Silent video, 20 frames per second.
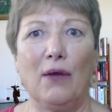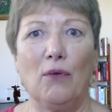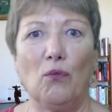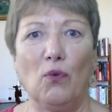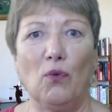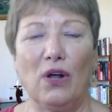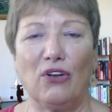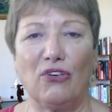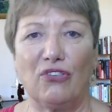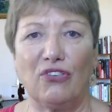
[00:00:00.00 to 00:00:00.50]
in
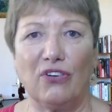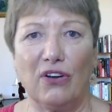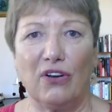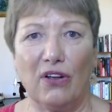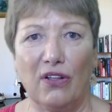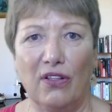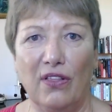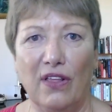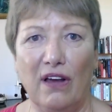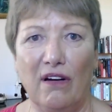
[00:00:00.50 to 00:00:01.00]
which
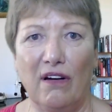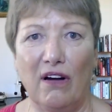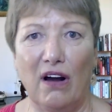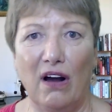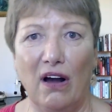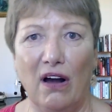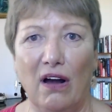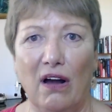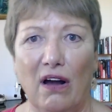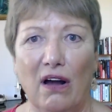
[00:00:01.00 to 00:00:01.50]
there
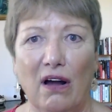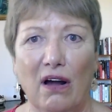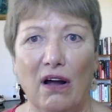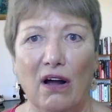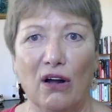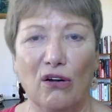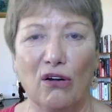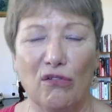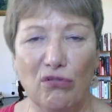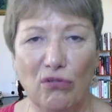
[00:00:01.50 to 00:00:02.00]
are
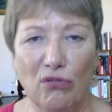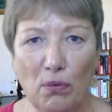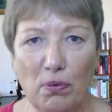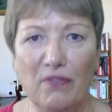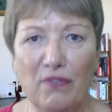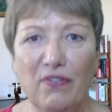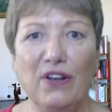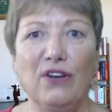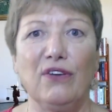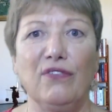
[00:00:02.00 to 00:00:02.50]
a group
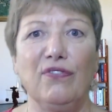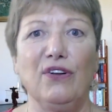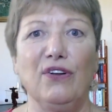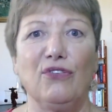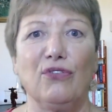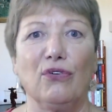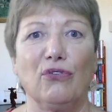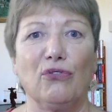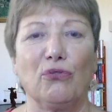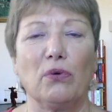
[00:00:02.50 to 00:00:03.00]
of
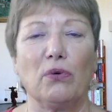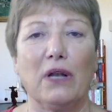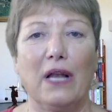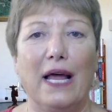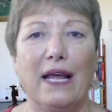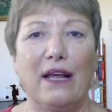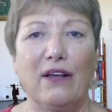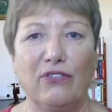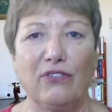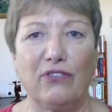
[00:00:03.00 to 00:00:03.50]
individuals would
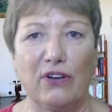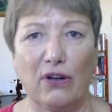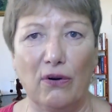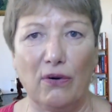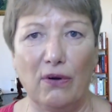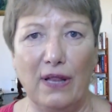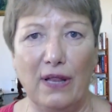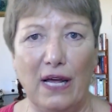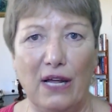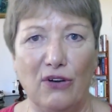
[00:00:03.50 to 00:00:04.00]
like us to
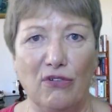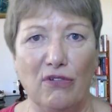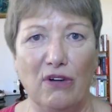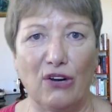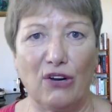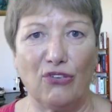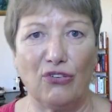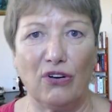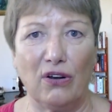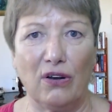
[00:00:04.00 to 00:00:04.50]
go in that
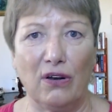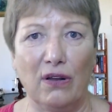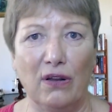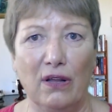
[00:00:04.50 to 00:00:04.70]
direction.